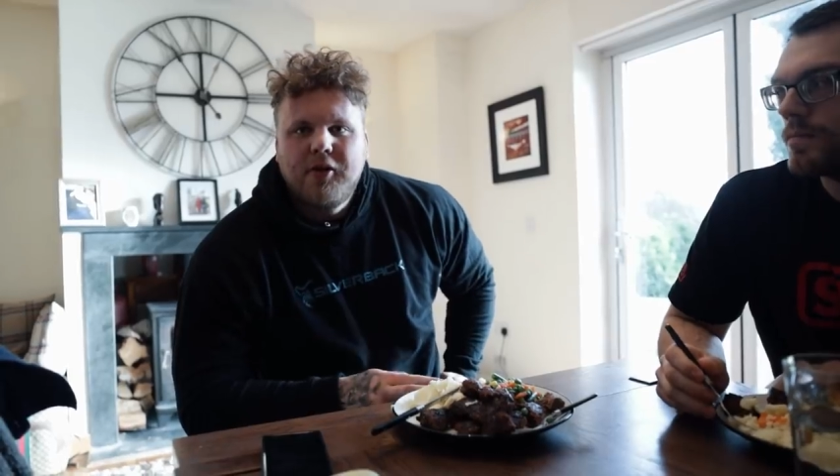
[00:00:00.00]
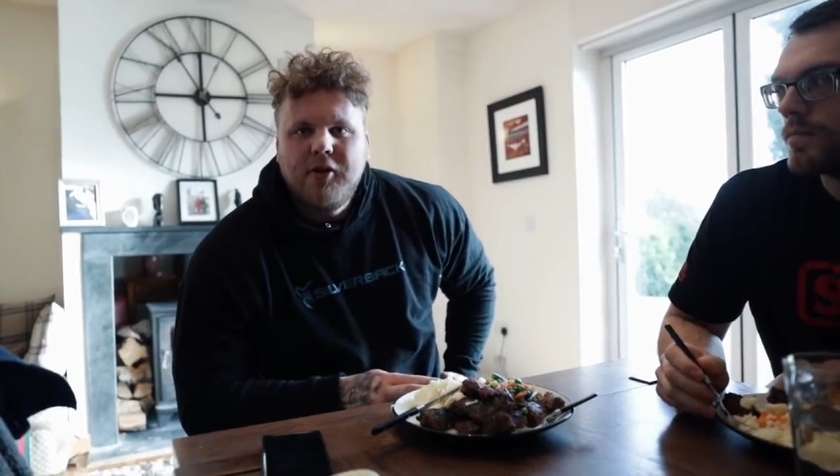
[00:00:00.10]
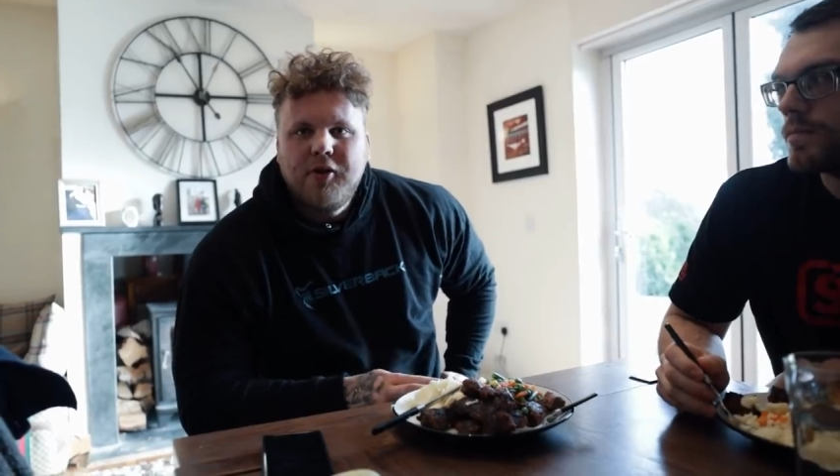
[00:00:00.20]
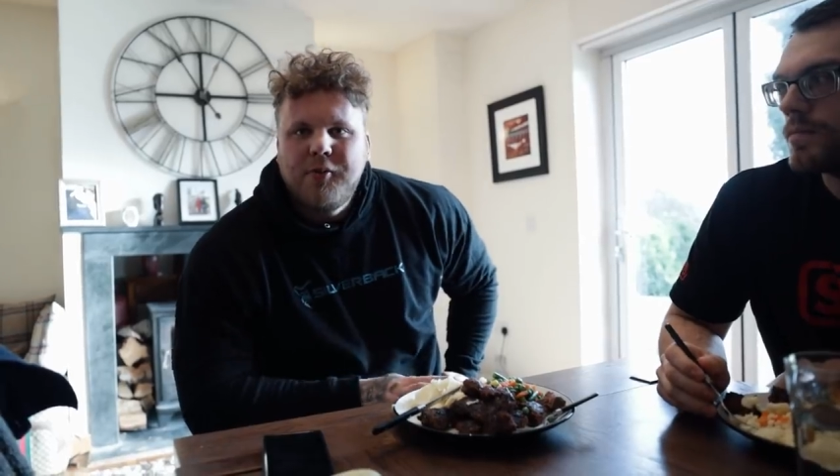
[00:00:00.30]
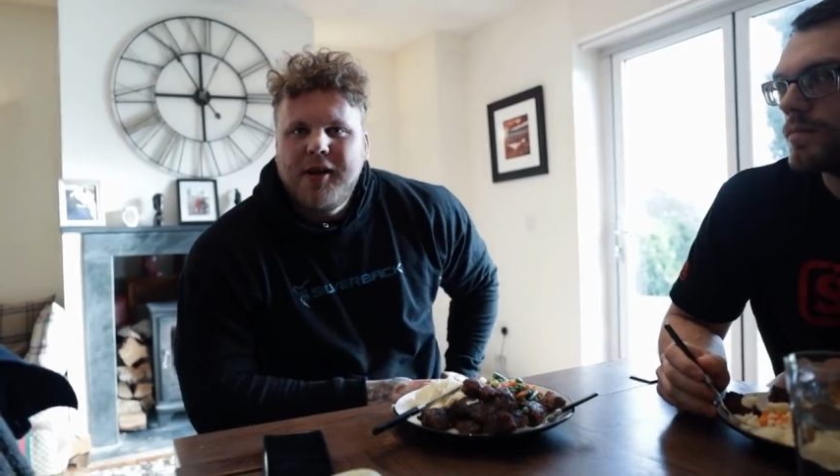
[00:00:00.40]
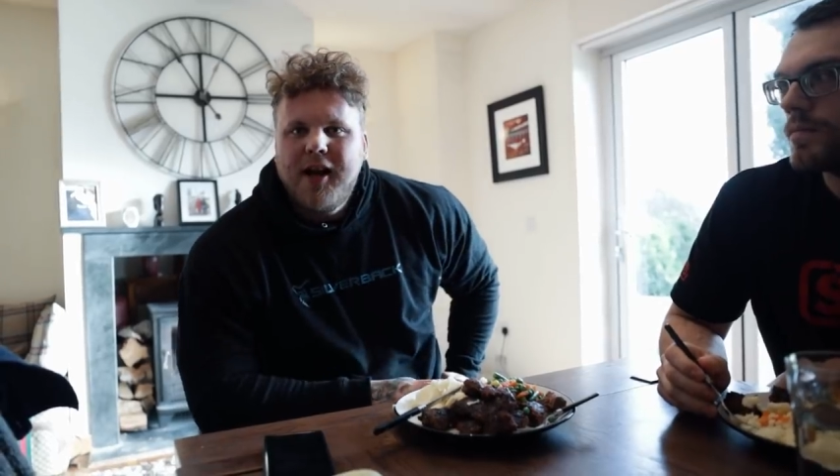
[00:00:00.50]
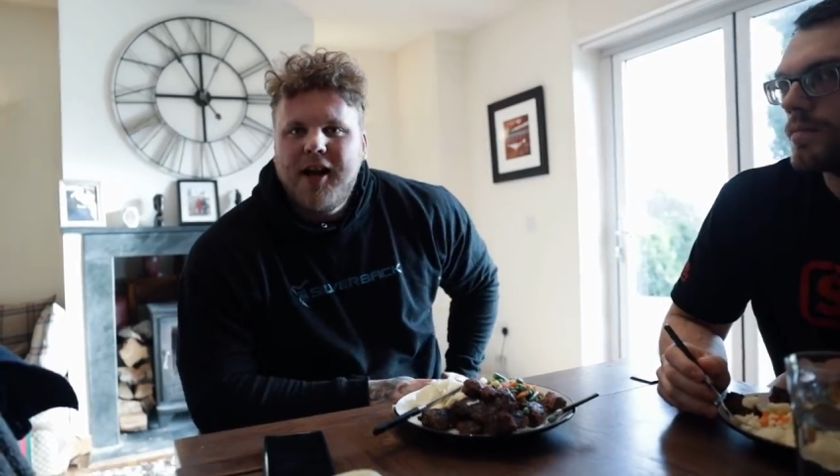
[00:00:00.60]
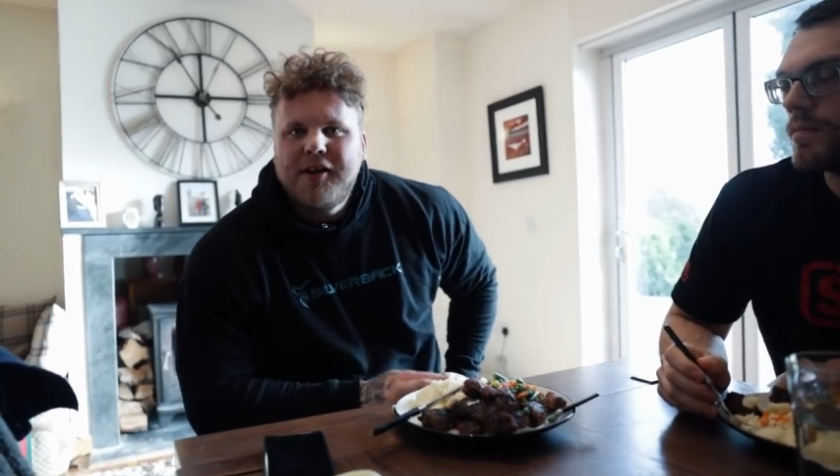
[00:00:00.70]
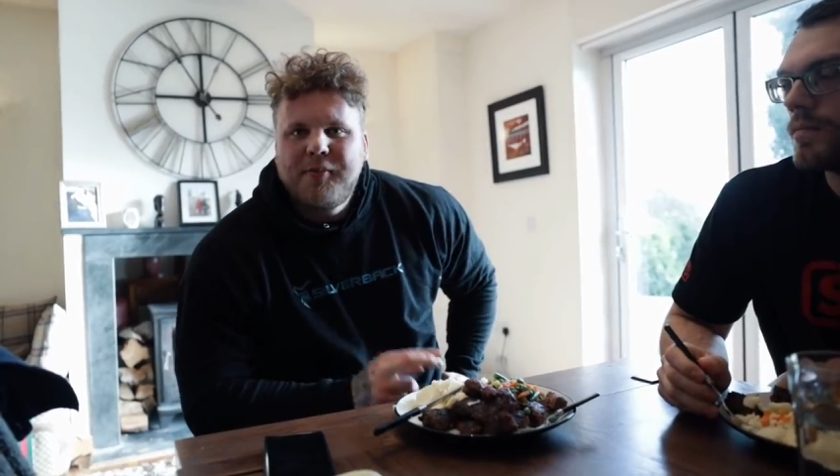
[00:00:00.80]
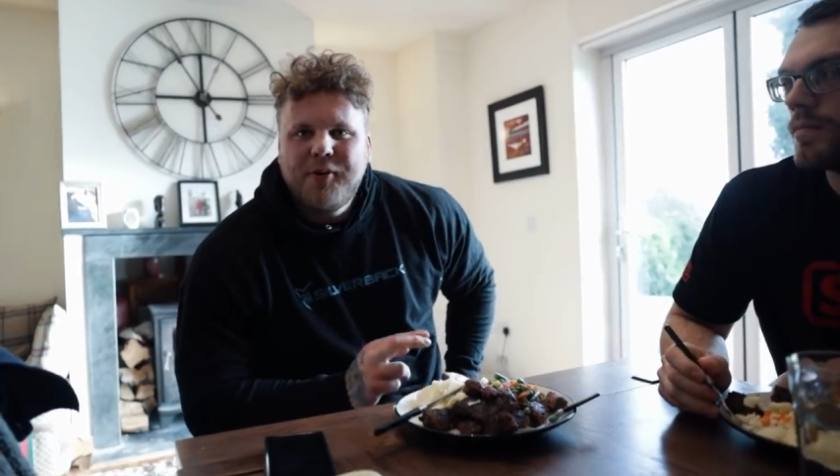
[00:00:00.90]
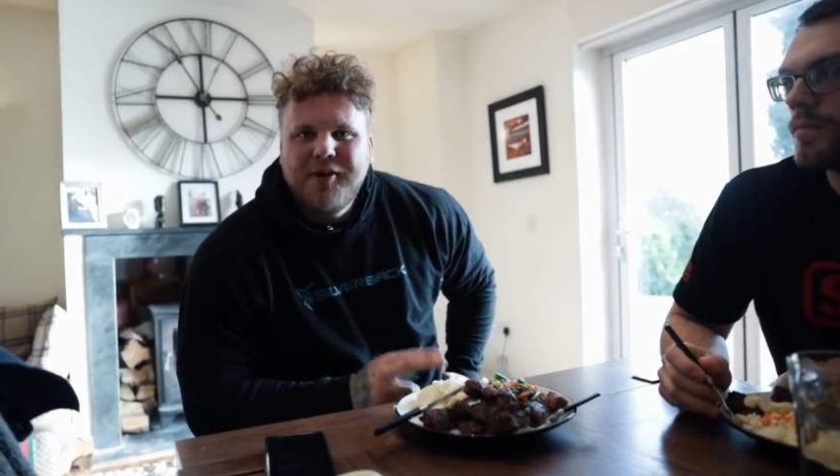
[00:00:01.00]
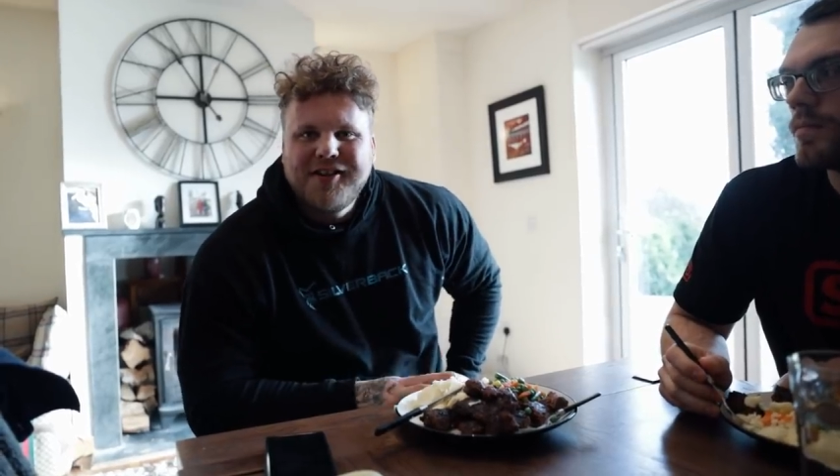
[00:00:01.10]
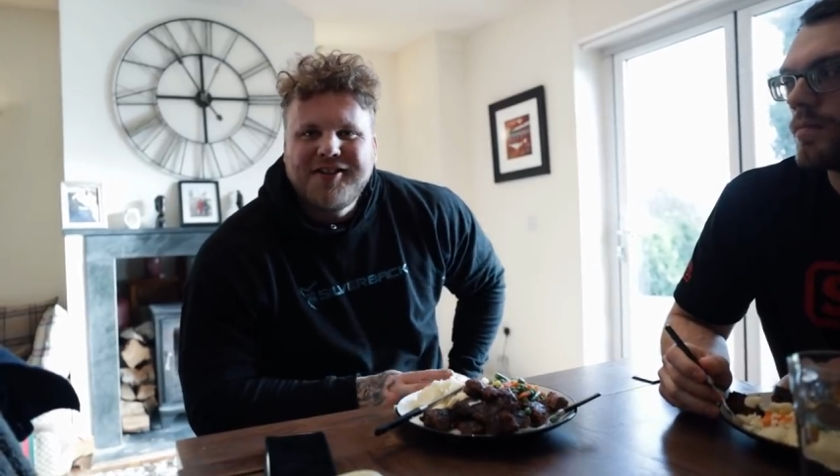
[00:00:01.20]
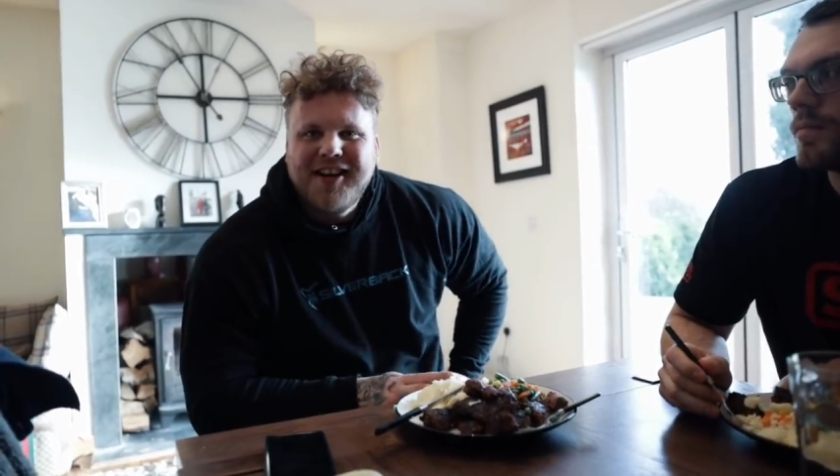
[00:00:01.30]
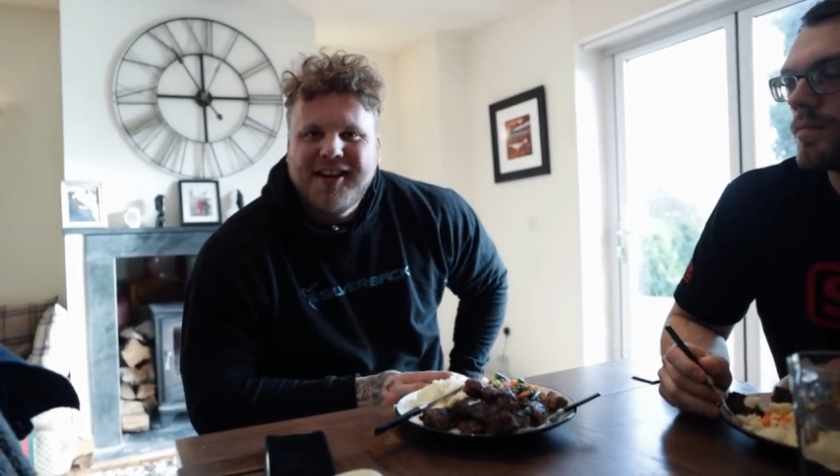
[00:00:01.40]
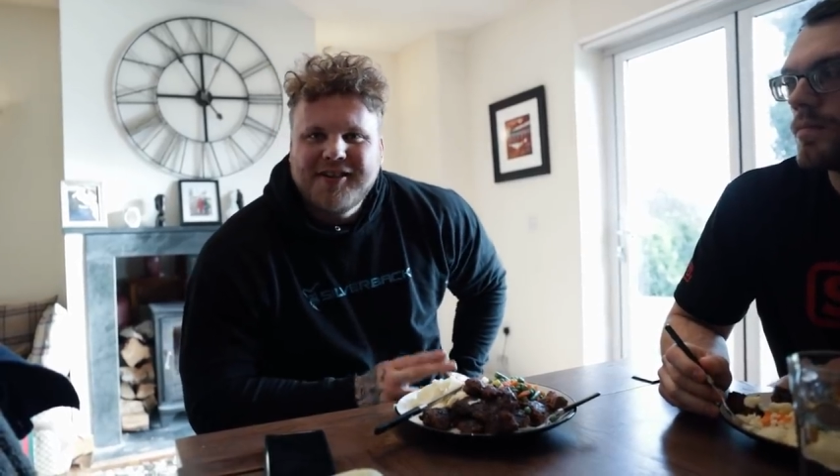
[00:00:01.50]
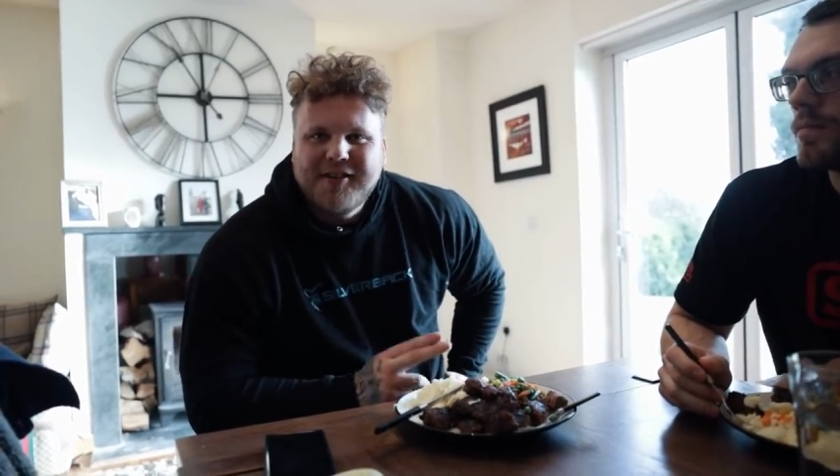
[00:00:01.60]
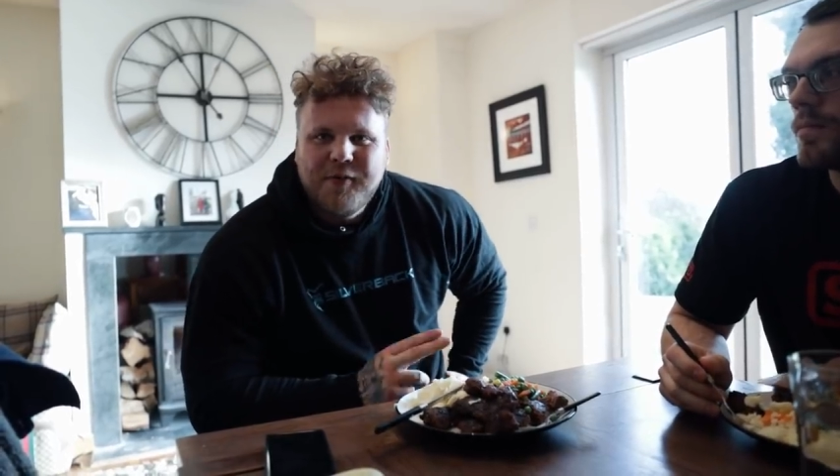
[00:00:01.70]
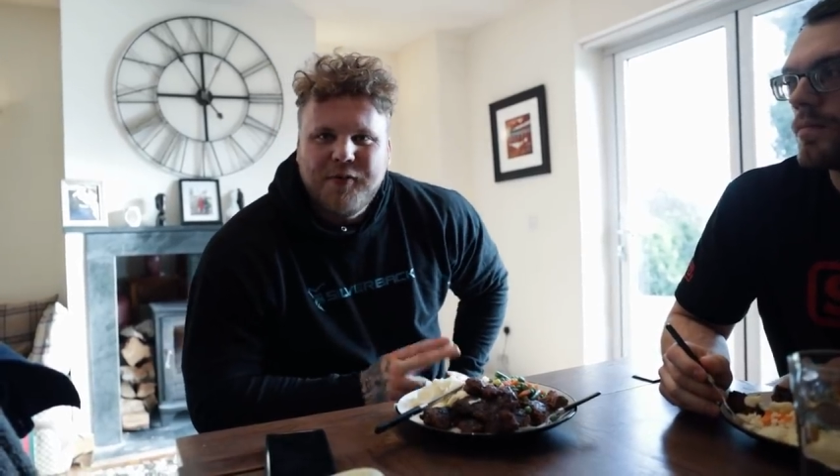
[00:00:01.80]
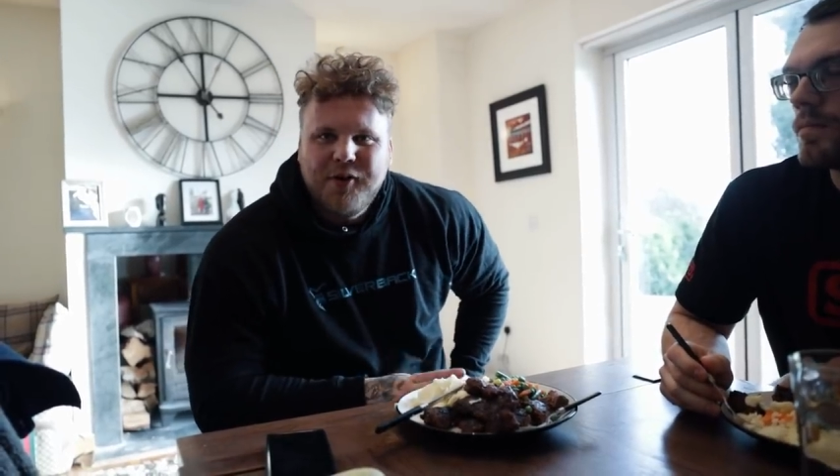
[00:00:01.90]
2 we had a protein shake and
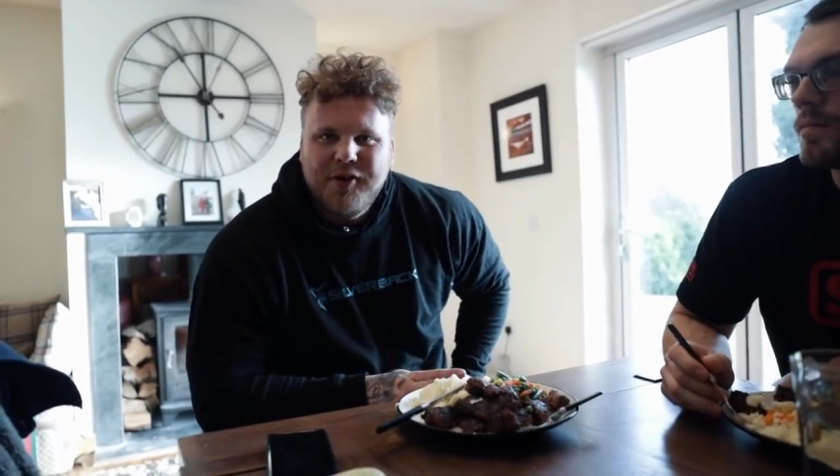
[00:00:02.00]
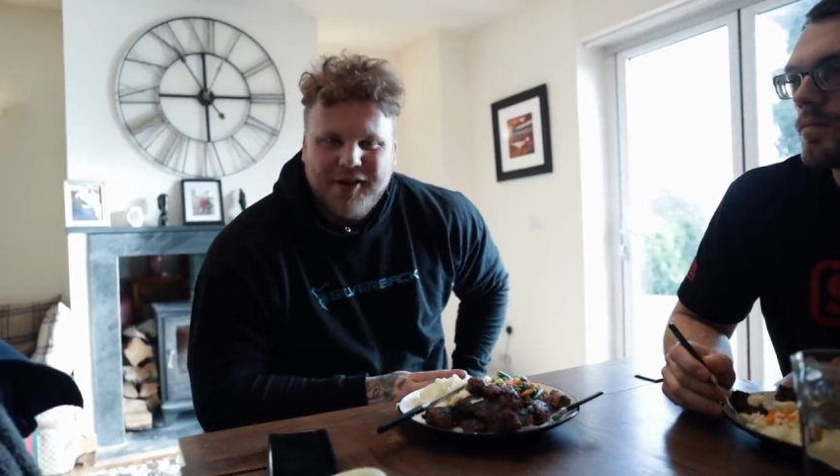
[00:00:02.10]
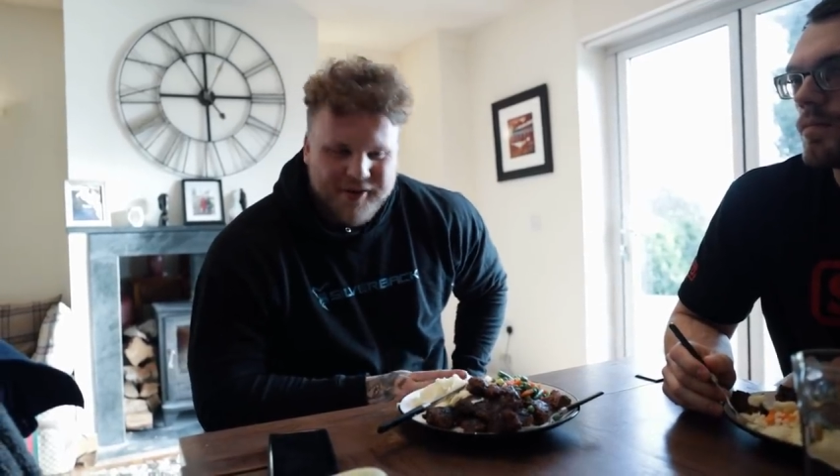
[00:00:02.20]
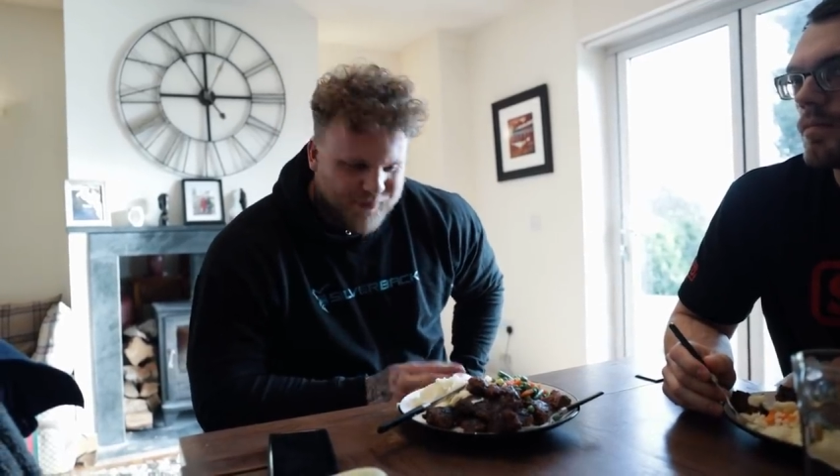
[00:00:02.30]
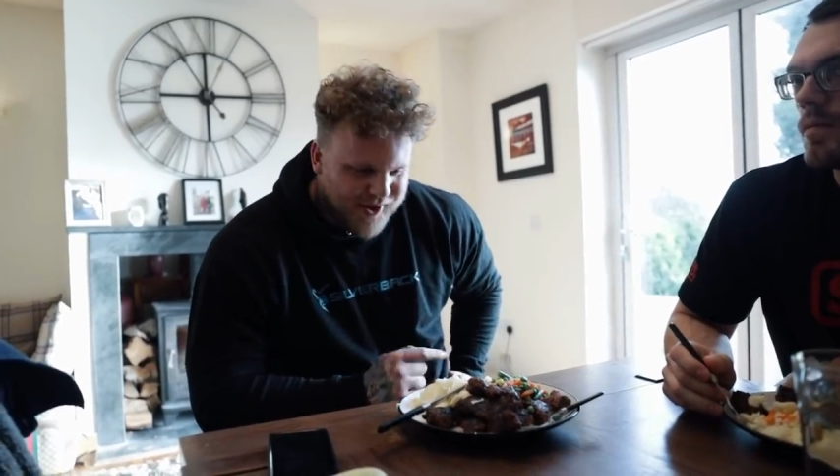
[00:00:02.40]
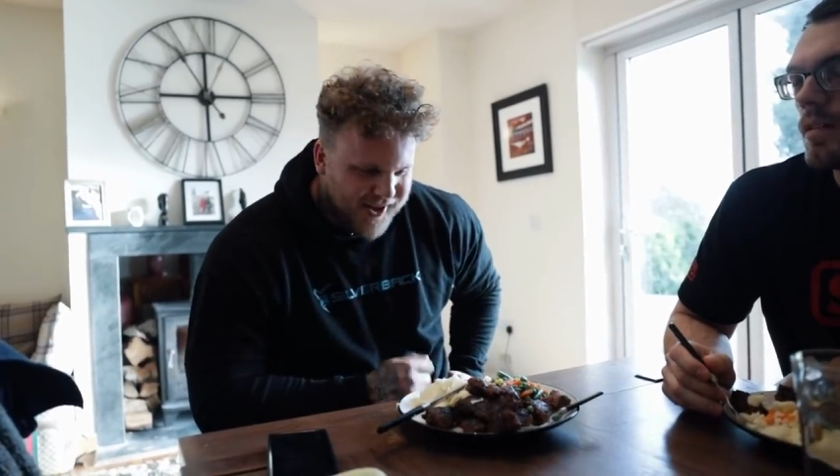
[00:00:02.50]
some fruit.